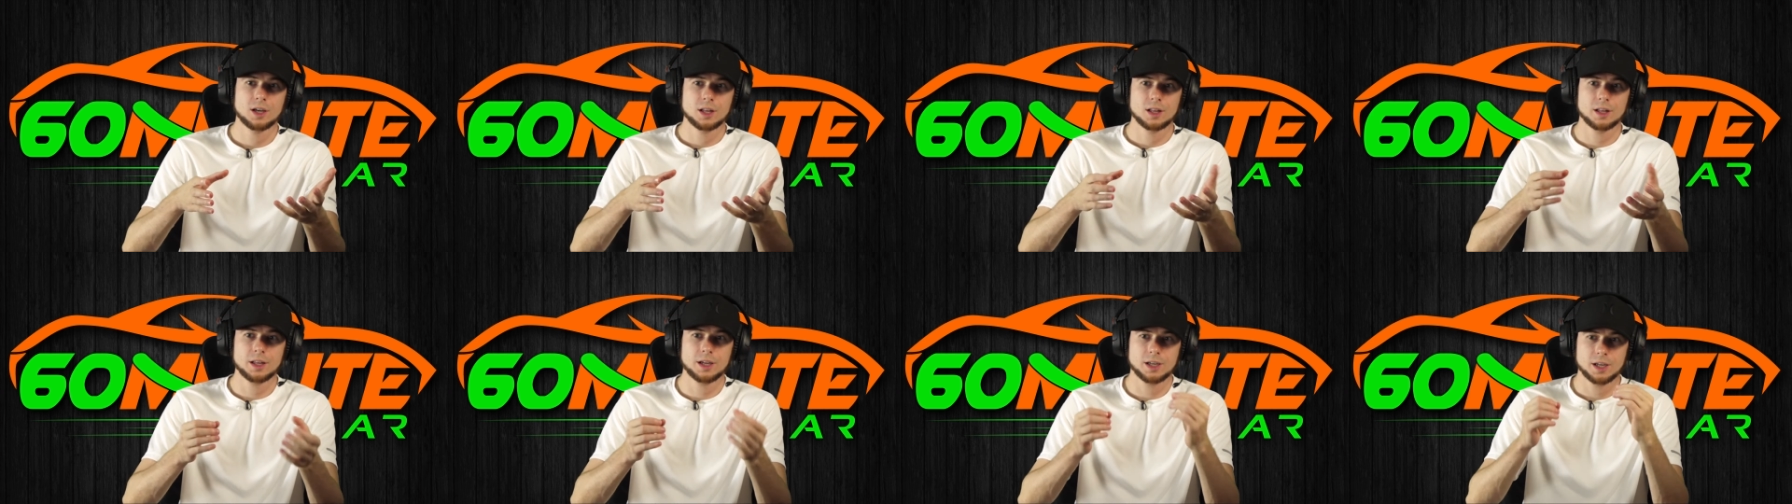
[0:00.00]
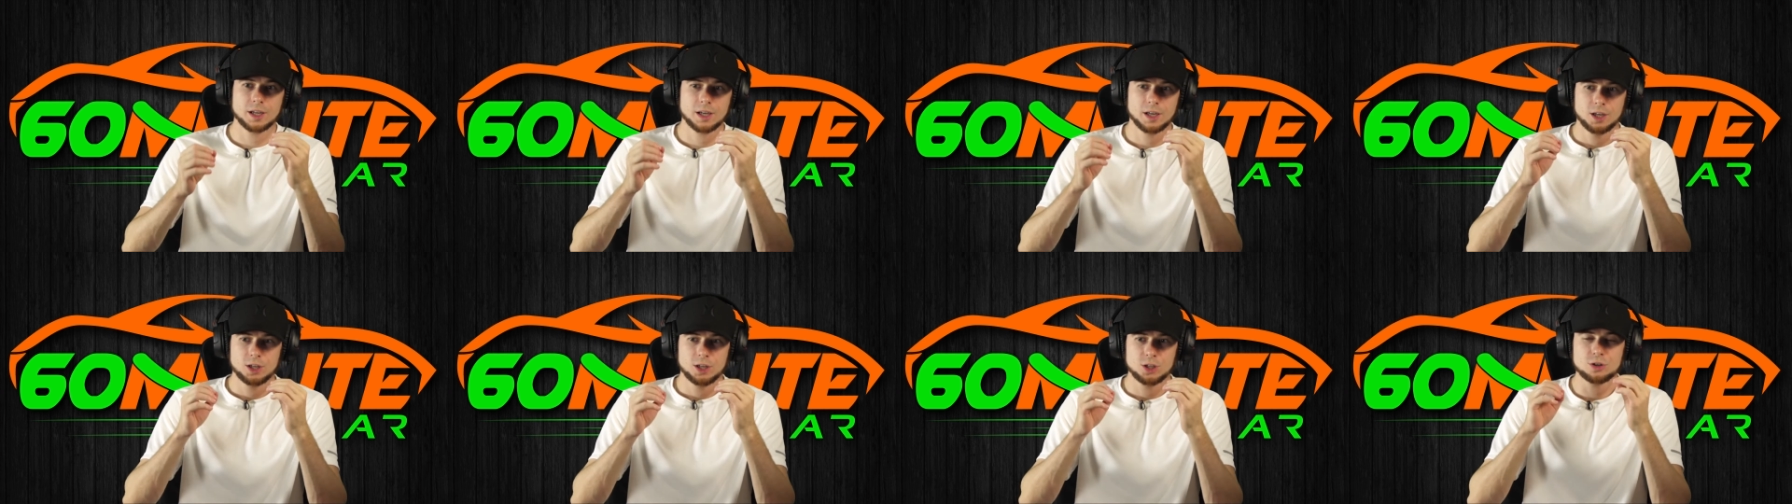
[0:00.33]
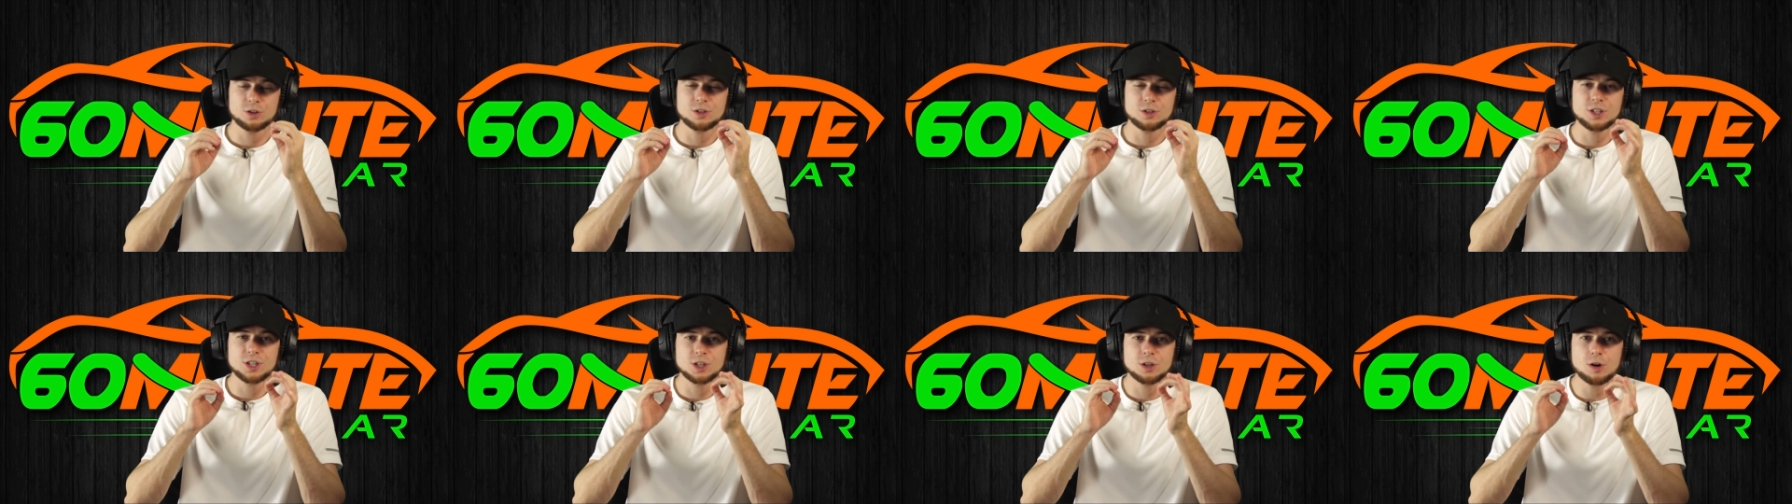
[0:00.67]
Like you're
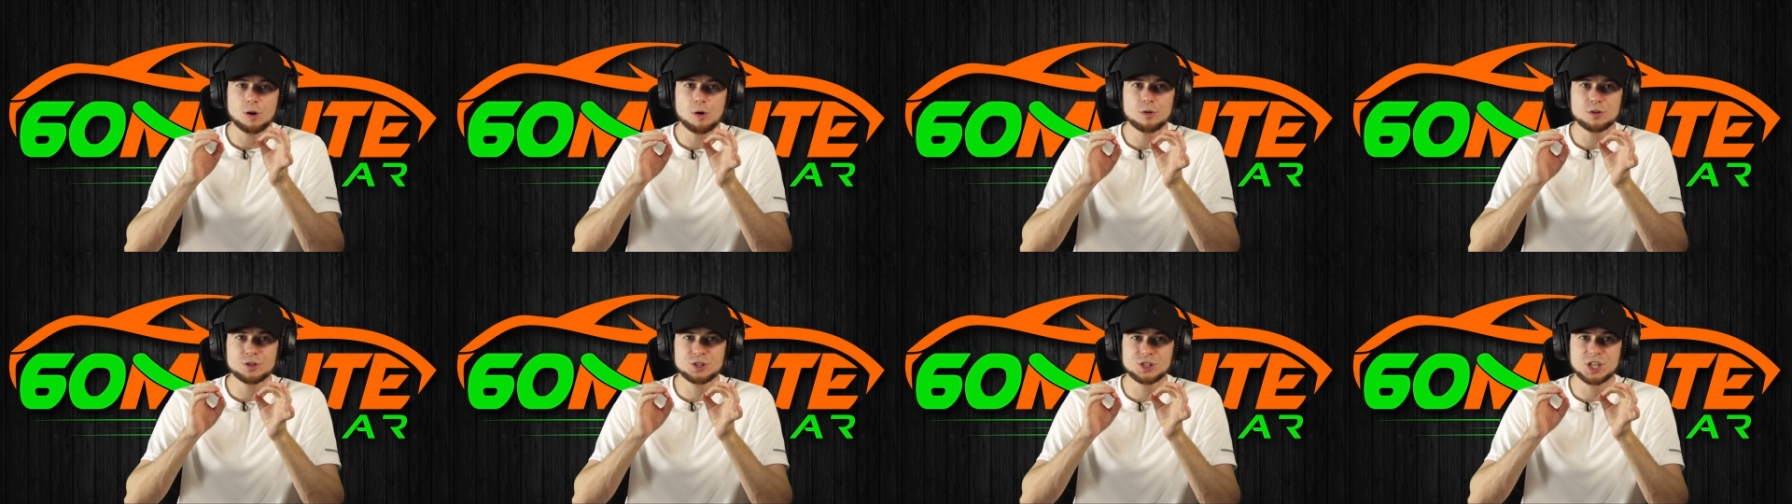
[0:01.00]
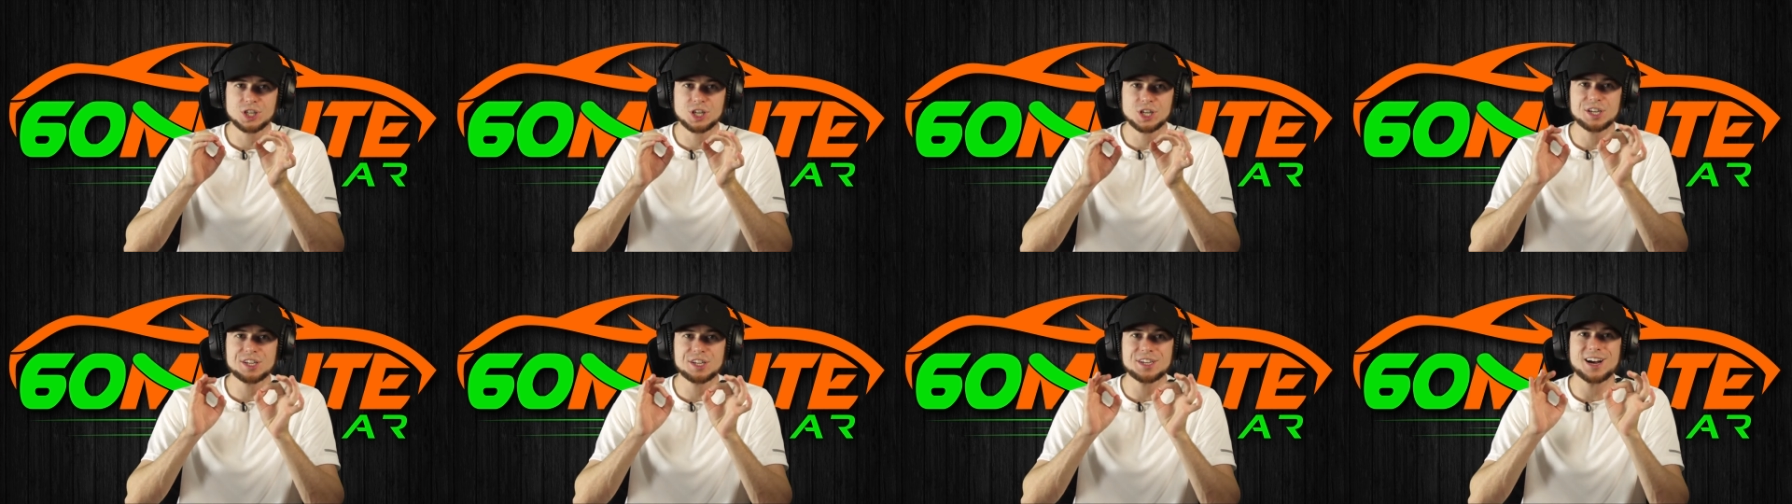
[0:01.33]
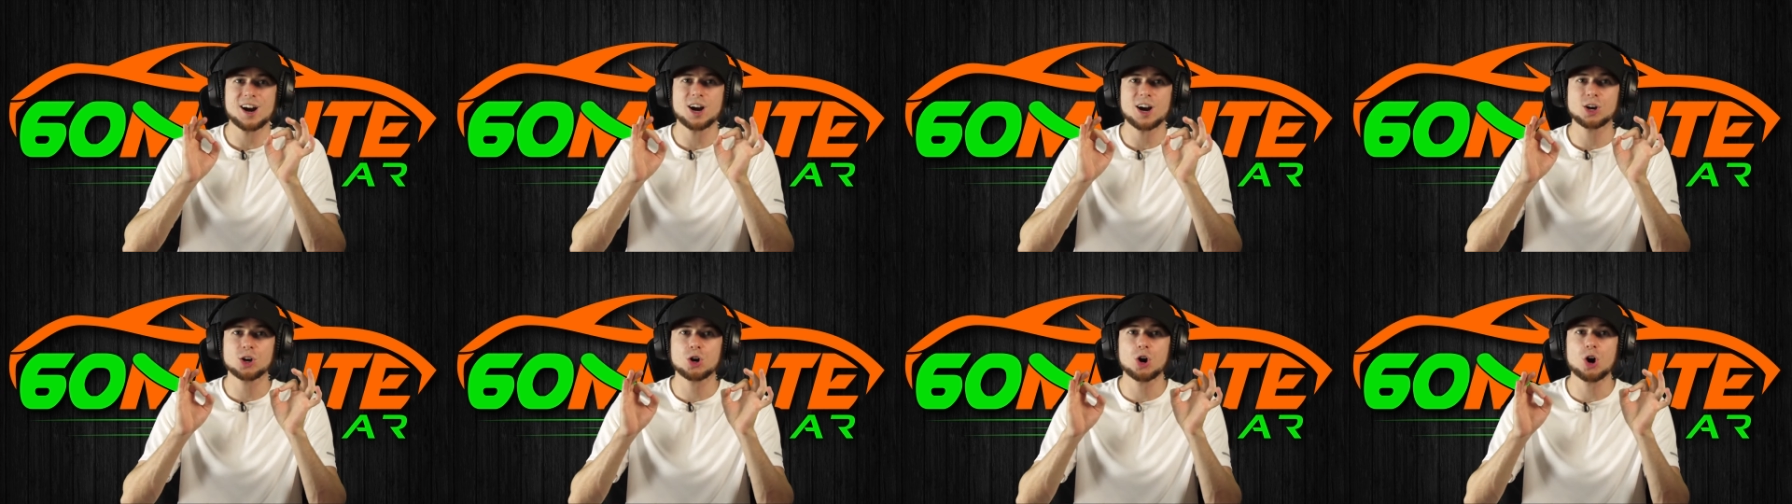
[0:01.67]
negotiating
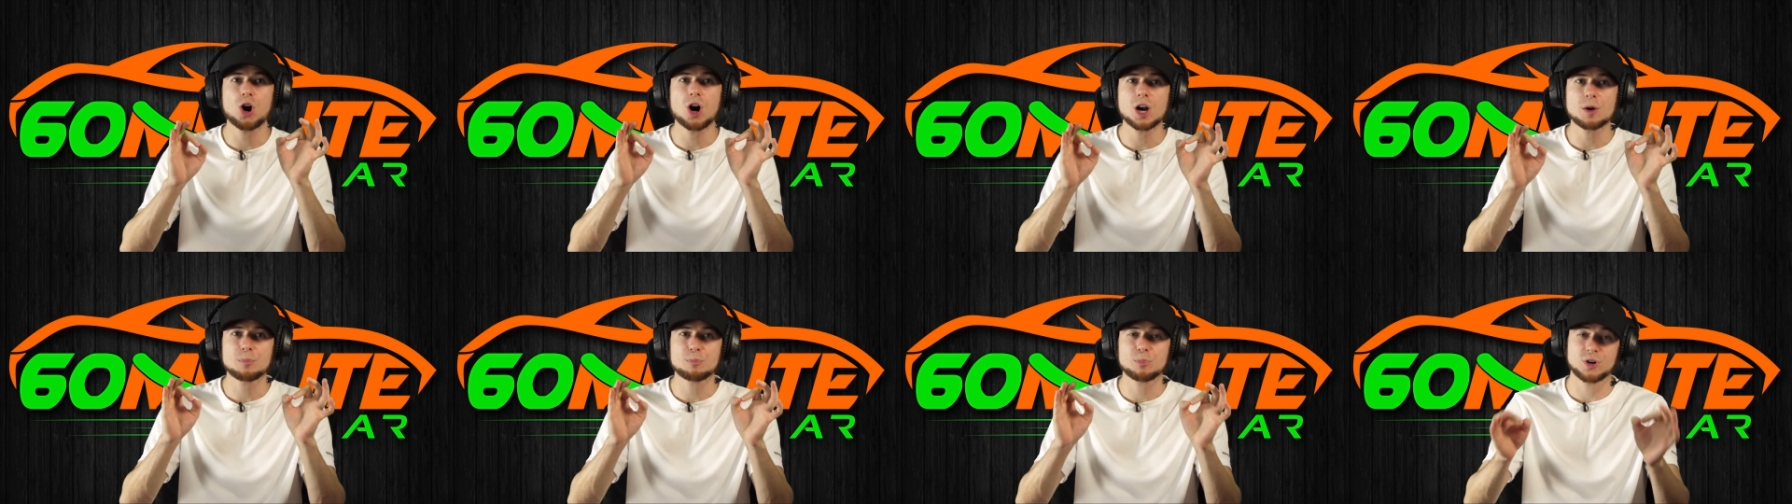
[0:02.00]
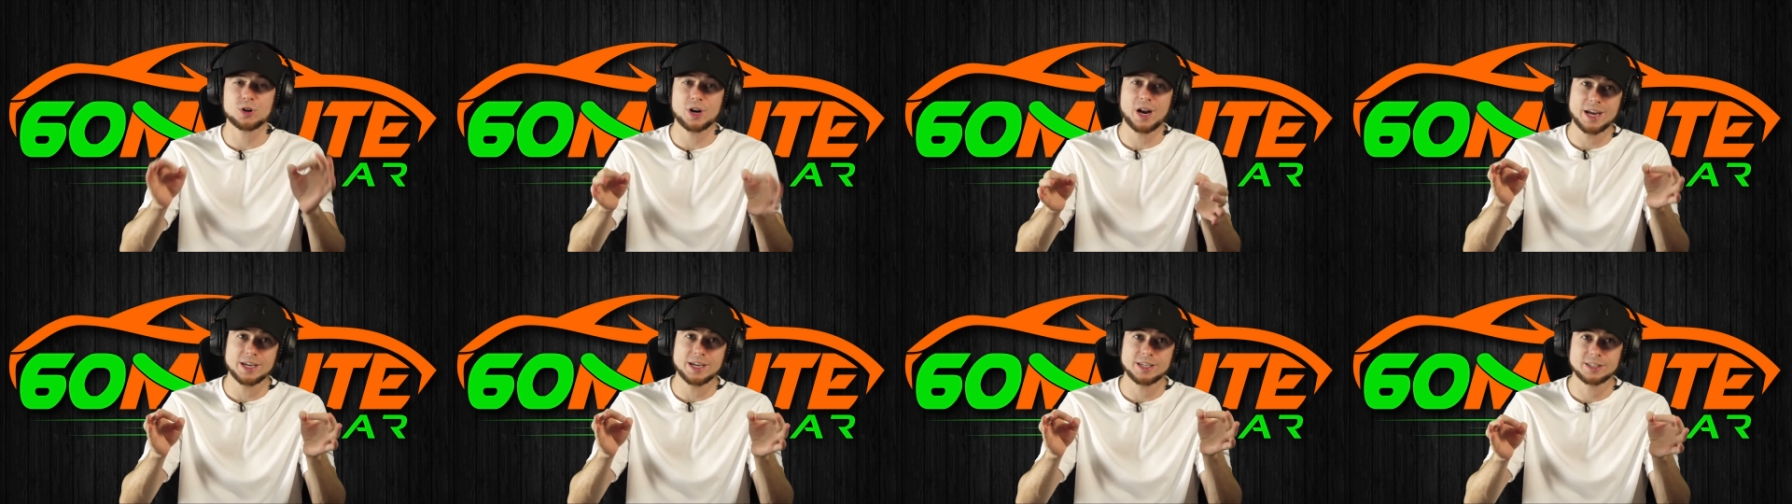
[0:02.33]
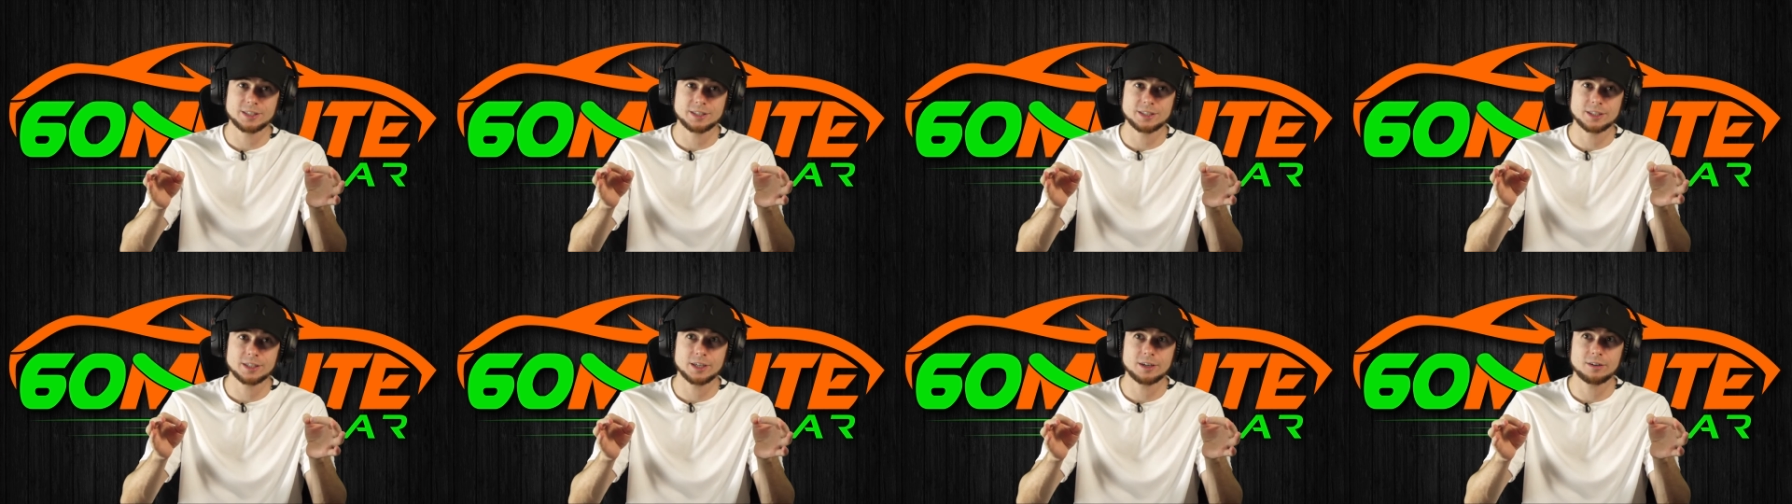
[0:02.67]
a car
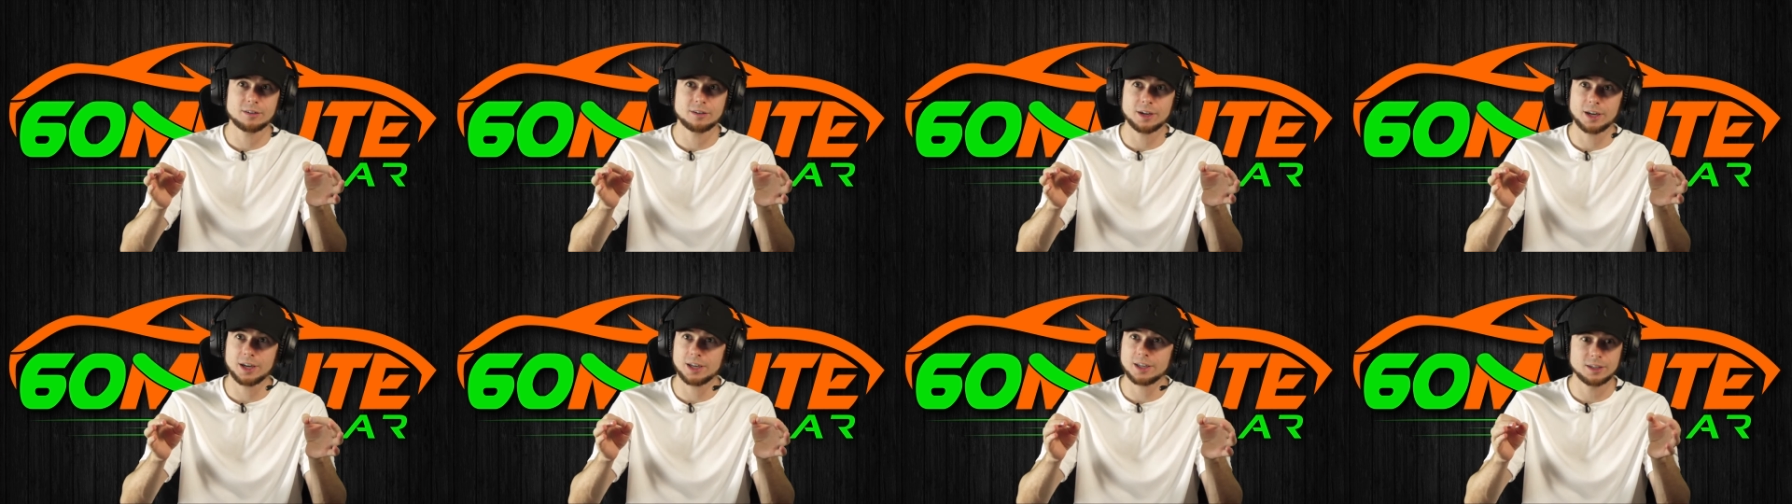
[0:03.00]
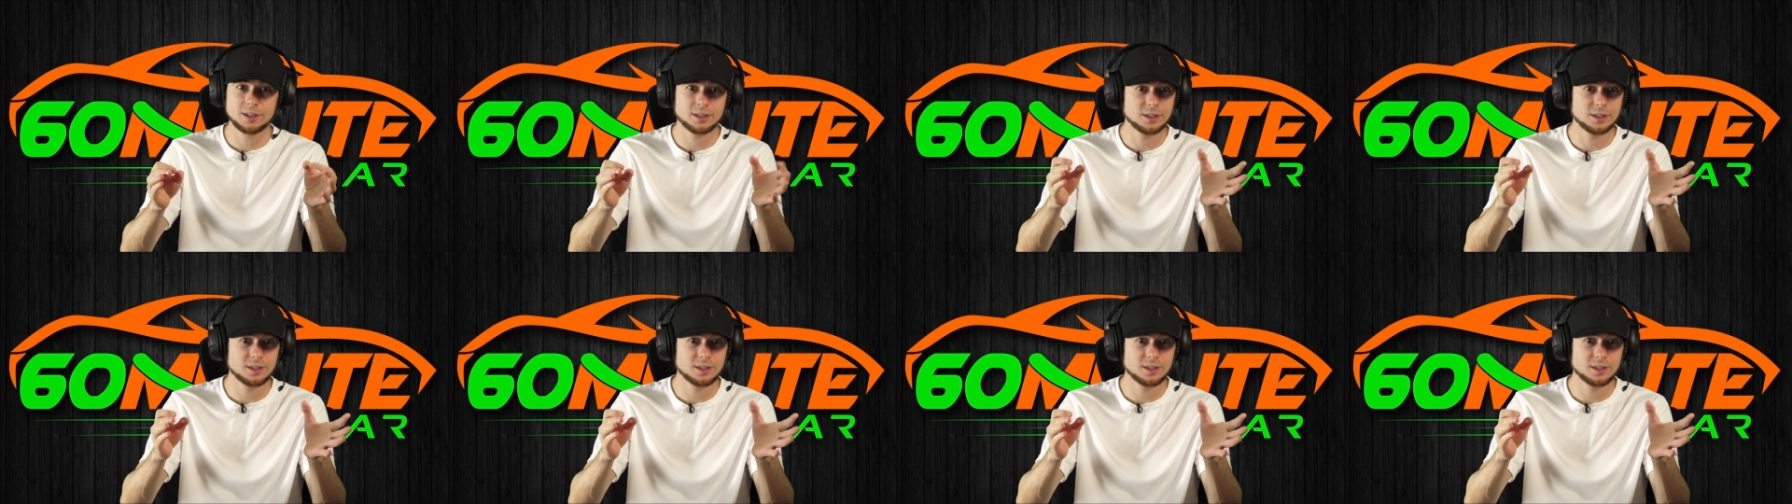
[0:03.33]
price, okay?